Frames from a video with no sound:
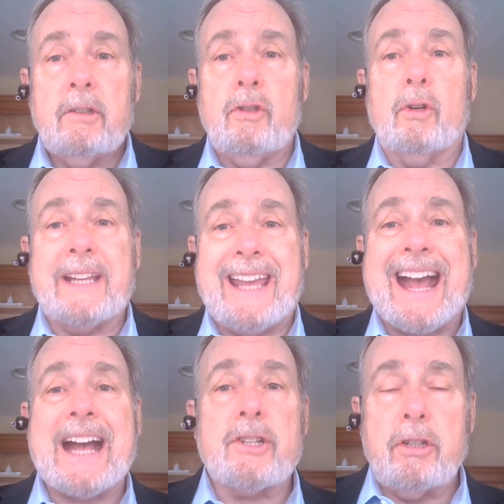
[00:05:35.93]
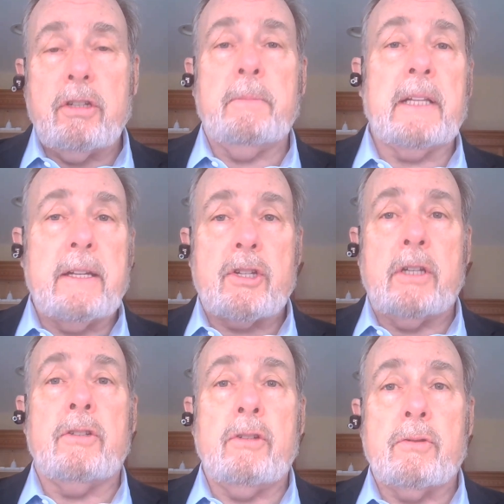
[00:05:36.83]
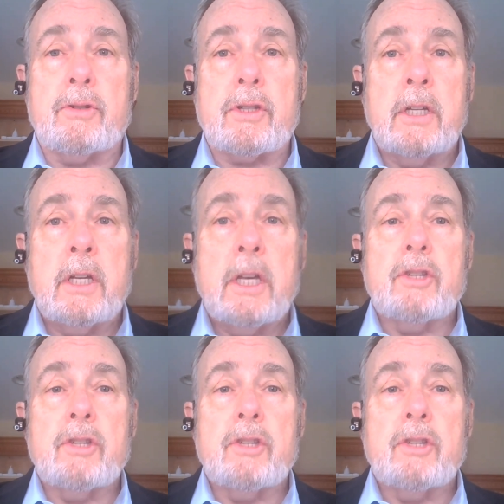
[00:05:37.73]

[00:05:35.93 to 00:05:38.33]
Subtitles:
your cash accumulation and use